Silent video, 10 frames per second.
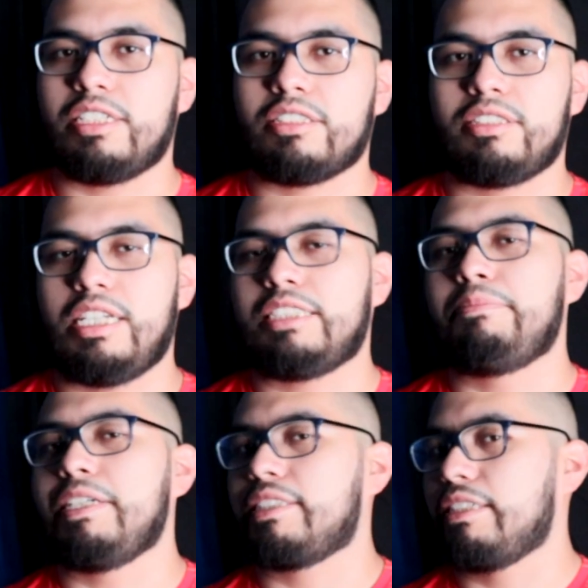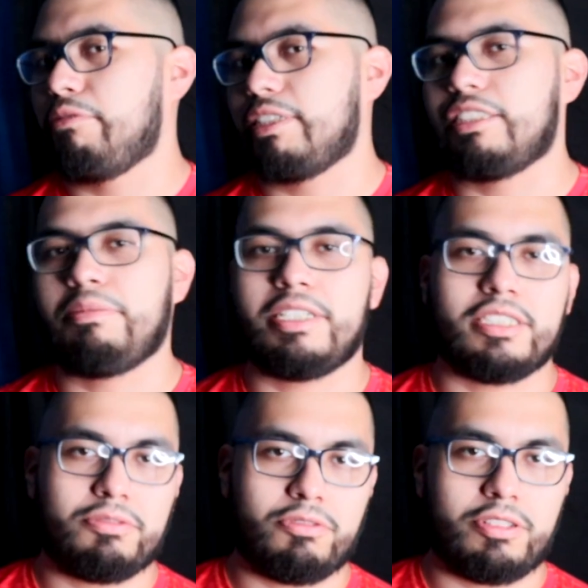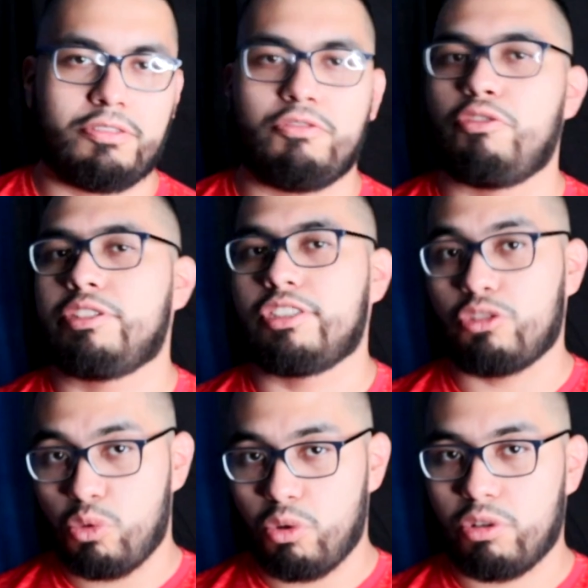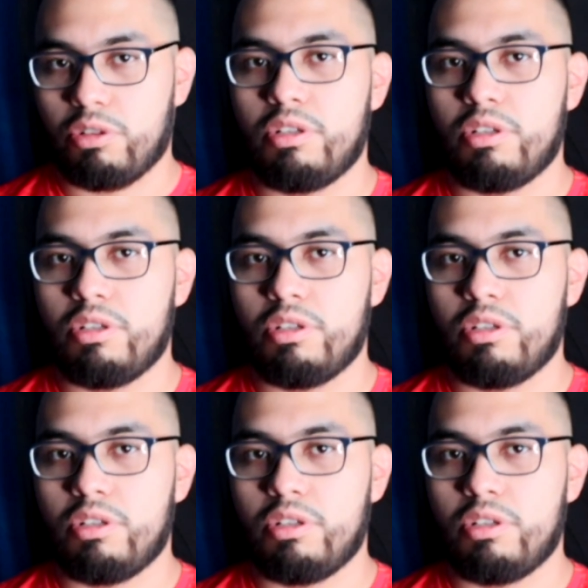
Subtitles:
guys, because that's basically what this plan is for school.